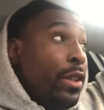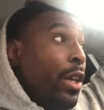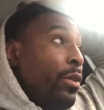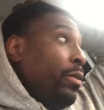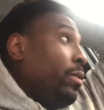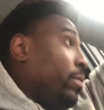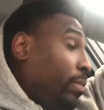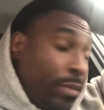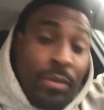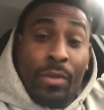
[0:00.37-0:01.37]
yo,
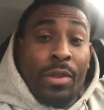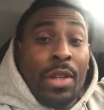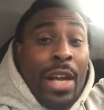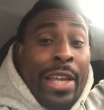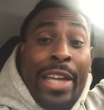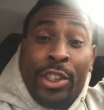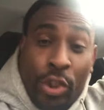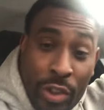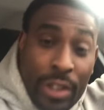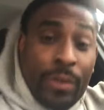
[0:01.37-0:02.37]
I can't
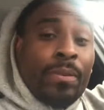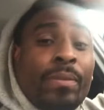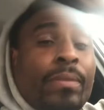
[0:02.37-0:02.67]
stream.